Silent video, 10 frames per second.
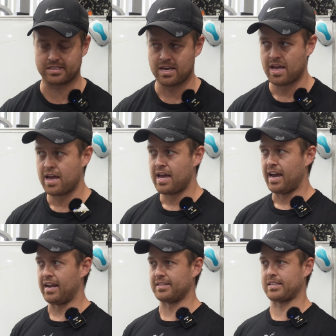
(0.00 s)

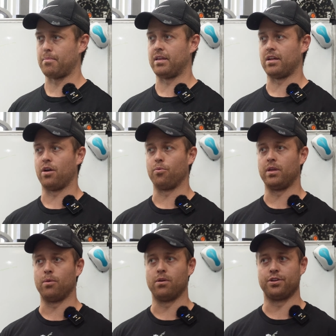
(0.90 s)
And it's something that I
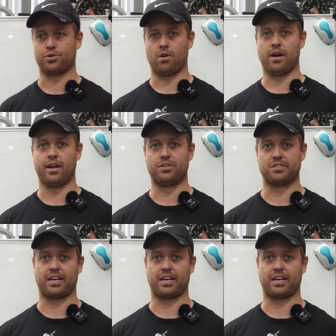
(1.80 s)
really want to try and just,